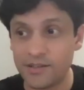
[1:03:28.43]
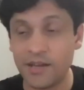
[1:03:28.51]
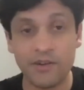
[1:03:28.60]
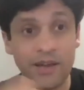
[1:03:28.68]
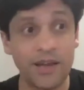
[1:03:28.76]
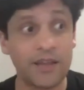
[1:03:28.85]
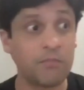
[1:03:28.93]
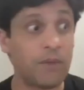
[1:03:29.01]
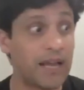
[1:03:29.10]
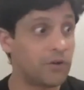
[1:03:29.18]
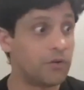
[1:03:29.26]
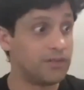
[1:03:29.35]
I realize,
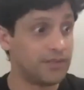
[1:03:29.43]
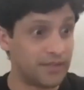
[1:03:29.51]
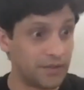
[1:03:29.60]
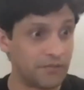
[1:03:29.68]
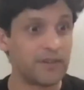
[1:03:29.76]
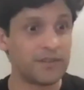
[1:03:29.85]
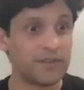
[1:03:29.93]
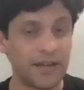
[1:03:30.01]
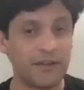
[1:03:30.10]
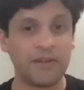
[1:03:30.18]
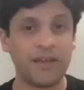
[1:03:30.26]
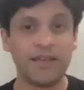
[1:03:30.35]
my goodness, the difficult
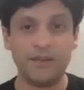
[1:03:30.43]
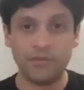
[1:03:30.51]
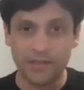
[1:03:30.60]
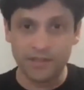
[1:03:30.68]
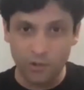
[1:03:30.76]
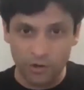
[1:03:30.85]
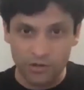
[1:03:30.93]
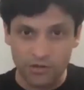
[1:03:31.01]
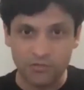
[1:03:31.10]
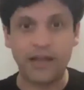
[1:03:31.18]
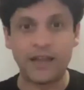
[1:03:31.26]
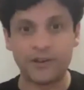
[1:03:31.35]
stuff, even this lotus
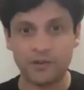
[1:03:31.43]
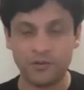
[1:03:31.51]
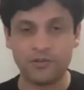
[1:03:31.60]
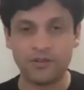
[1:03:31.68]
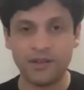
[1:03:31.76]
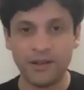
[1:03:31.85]
of gratitude,